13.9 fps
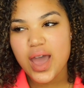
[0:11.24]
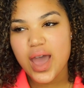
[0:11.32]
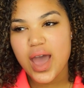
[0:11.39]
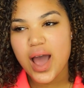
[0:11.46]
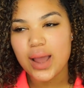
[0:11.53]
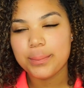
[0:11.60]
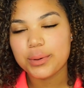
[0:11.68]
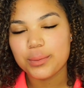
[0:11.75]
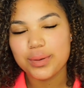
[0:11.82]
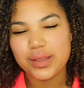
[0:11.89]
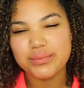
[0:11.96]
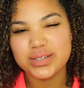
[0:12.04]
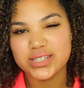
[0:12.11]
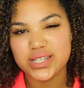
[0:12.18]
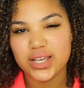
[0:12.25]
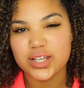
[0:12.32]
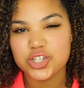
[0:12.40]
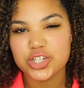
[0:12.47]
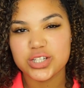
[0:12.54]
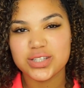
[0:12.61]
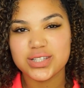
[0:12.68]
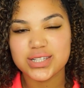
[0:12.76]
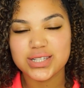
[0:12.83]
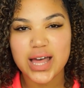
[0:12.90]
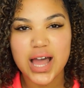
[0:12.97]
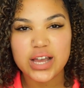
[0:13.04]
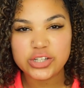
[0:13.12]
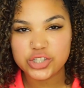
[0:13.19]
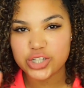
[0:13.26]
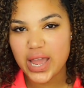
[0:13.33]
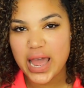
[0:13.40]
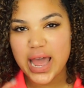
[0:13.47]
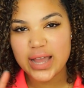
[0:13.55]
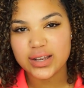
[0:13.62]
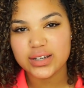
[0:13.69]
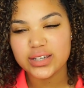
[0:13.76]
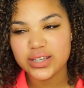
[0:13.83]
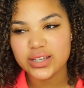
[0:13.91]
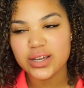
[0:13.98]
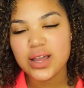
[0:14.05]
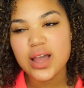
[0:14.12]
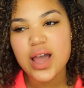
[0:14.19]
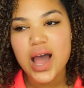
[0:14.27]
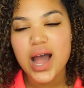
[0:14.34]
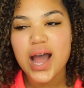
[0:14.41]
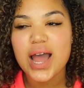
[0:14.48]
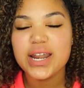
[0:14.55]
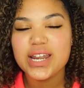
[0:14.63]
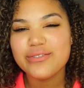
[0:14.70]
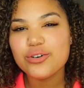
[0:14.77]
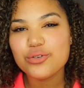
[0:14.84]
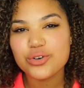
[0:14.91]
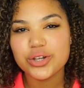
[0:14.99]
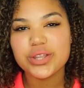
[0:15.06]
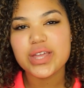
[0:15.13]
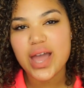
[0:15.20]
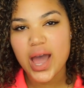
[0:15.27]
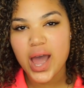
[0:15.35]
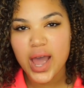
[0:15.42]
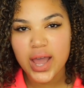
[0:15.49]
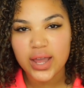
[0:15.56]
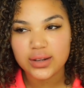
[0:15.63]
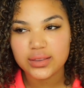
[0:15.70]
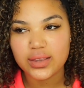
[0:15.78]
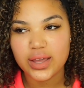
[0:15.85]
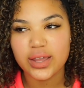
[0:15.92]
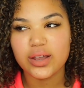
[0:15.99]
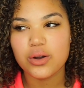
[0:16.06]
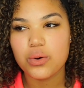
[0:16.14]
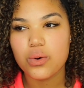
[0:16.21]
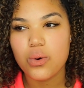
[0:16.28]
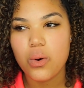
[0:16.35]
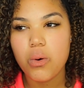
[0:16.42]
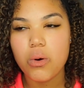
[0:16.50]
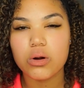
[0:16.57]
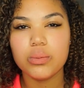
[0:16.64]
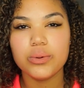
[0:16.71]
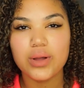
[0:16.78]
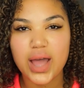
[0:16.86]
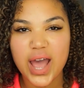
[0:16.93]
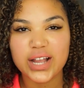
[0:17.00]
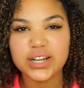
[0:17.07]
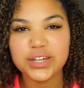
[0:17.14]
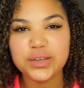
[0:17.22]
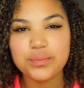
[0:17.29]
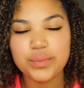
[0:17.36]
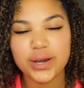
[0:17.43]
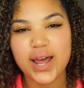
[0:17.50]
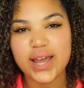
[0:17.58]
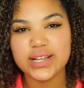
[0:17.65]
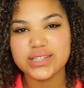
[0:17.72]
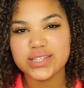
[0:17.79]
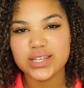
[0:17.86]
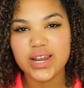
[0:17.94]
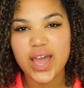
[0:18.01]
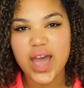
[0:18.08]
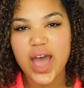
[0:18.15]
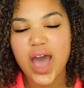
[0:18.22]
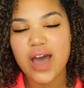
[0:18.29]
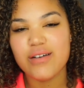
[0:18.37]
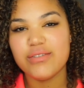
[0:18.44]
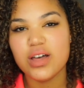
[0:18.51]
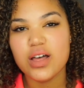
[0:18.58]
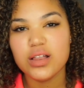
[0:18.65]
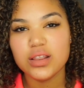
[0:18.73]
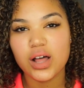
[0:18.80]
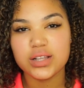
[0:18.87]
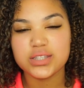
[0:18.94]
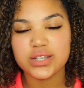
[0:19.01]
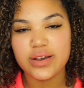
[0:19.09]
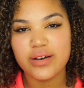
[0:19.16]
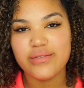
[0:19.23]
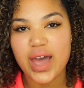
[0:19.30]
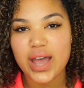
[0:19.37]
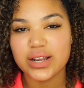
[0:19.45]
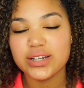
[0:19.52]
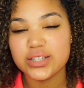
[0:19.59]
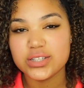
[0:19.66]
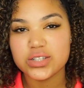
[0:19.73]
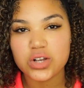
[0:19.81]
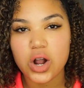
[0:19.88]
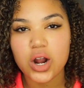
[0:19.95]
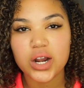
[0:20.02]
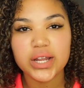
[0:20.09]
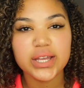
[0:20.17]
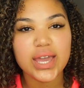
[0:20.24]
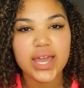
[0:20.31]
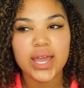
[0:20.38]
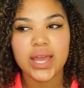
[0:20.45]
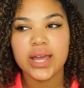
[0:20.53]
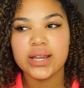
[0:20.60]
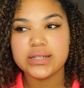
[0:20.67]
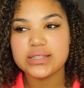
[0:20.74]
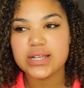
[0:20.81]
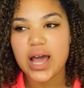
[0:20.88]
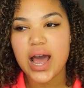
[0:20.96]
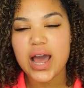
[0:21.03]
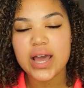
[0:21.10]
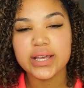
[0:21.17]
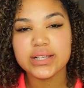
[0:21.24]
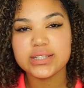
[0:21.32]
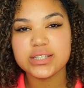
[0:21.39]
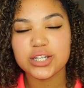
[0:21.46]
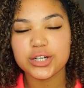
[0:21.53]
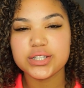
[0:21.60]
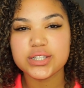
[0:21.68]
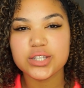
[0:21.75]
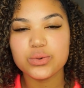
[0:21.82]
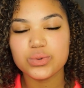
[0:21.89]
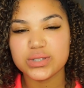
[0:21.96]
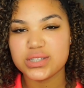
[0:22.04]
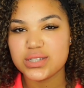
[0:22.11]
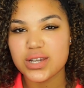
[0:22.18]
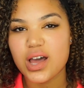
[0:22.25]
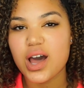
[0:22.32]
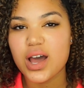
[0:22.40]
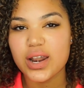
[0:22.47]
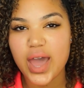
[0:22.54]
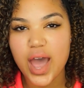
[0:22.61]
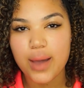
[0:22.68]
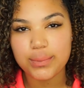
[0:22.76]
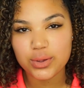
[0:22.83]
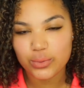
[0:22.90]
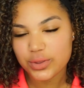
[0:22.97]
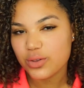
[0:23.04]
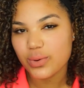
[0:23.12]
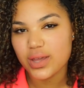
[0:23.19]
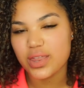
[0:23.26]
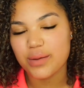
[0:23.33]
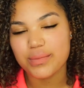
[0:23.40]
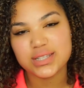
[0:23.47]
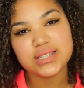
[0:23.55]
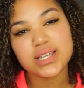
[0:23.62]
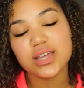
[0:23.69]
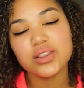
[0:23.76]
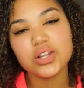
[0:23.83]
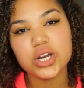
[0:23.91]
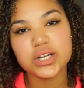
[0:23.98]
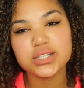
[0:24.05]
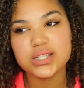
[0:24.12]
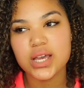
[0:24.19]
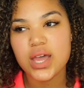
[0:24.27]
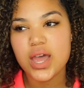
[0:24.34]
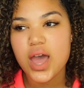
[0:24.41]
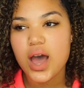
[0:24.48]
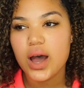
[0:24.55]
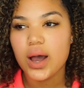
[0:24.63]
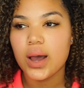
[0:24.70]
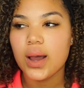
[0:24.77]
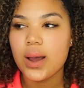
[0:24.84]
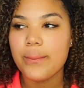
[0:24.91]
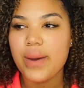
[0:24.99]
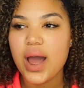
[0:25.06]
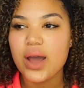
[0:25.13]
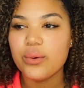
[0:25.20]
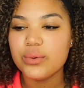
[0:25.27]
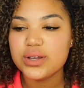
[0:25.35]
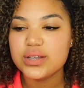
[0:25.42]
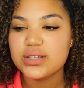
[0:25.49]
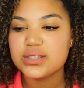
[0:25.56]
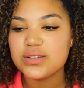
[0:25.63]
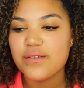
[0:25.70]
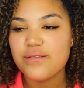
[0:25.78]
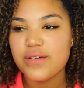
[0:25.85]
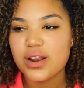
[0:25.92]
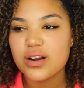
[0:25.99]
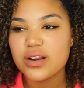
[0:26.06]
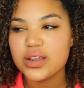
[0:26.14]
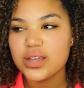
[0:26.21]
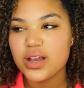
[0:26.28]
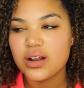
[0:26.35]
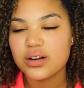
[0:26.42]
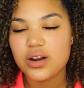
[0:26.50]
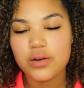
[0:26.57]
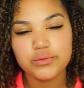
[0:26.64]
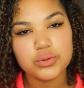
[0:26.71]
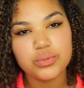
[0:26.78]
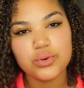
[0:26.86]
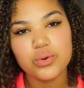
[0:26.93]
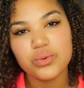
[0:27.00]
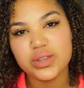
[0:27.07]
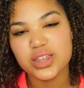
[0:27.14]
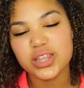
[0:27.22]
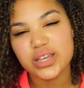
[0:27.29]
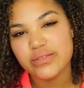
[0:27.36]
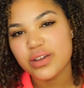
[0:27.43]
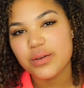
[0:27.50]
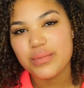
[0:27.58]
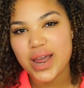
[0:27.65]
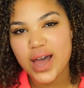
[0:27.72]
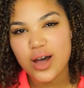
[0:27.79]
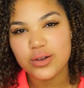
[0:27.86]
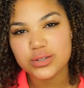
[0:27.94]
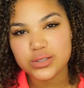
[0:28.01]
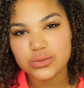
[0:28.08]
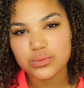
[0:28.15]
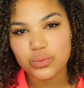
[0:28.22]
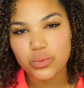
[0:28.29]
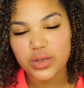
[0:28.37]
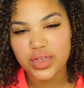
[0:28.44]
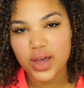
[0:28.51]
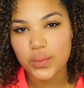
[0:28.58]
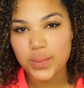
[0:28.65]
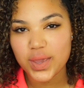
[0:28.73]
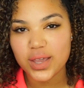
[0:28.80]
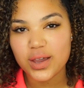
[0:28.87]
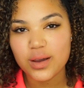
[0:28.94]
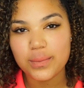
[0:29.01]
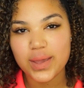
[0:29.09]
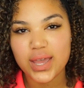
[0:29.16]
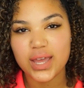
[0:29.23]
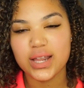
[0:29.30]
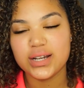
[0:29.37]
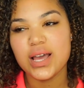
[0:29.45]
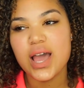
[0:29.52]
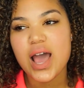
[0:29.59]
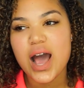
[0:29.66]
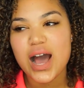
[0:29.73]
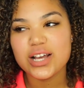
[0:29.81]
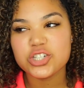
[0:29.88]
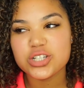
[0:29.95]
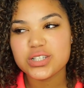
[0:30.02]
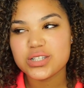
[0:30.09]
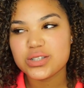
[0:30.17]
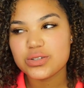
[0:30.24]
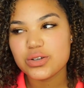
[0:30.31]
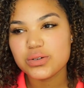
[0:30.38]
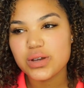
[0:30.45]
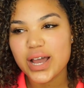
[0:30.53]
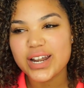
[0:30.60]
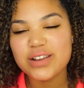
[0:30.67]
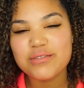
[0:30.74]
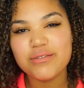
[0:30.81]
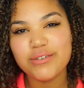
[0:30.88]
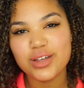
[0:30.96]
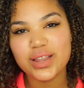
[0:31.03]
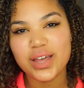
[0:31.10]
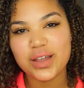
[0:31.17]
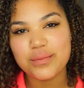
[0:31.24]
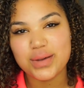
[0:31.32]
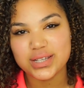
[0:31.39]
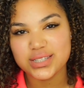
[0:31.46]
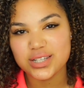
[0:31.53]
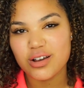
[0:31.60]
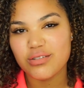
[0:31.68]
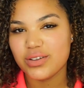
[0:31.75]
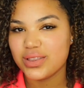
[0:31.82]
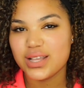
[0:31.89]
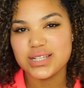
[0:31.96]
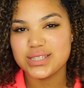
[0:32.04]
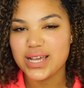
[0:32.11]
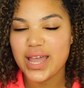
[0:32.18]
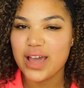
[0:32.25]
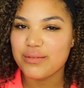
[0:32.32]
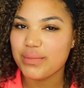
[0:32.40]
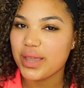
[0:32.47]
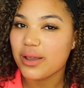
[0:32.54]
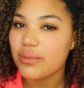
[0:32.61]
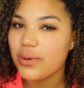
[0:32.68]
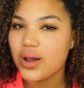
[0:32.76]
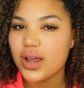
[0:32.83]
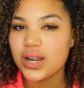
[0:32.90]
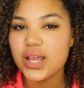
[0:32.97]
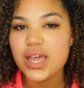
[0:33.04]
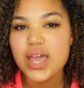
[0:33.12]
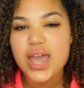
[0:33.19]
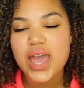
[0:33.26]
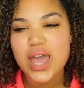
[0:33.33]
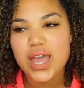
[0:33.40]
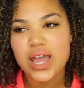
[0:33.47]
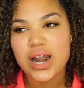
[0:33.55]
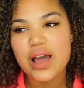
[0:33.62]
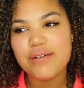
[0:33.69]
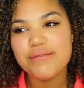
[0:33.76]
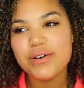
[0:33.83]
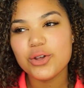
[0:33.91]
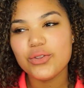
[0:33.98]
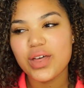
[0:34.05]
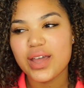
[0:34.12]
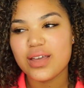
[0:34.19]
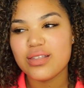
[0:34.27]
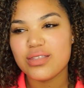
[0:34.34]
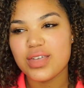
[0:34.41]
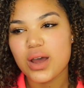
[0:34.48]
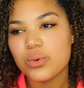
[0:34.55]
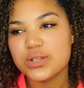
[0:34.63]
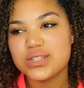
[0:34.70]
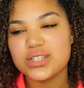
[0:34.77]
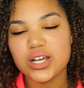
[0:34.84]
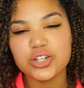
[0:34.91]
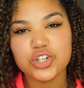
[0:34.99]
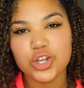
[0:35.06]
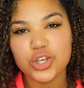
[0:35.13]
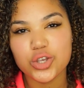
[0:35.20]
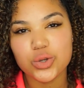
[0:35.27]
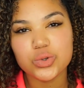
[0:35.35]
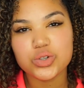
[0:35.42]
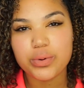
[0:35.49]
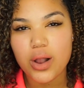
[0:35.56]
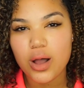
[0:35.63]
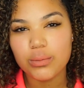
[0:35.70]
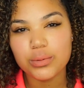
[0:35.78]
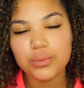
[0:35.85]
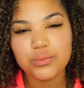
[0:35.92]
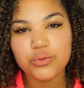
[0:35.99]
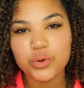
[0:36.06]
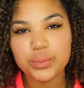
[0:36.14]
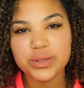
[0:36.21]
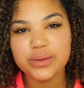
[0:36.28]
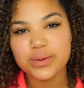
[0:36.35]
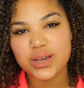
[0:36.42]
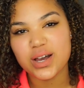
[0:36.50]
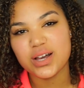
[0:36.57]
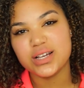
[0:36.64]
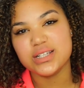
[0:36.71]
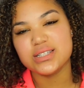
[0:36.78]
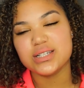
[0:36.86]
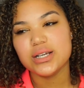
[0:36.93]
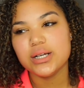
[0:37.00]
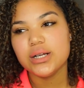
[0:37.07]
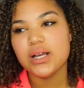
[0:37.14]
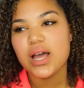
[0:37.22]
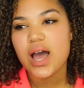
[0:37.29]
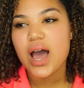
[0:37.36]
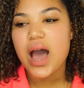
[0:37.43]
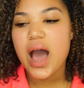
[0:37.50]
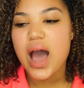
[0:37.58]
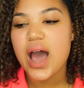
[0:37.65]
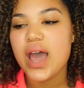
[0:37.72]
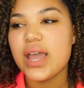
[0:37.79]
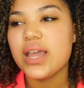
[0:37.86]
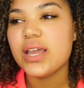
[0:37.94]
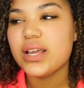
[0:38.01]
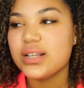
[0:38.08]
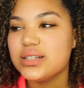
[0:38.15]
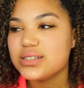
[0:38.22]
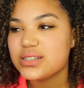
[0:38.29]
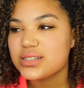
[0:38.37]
hyperpigmentation slash acne. I never really had like horrible acne, but I did have lots of acne scarring, and I seriously was not happy with the way that my skin looked. I was very uncomfortable with leaving my house without makeup, and I didn't feel like myself unless I had makeup on, and I felt like that was such a huge problem for me because I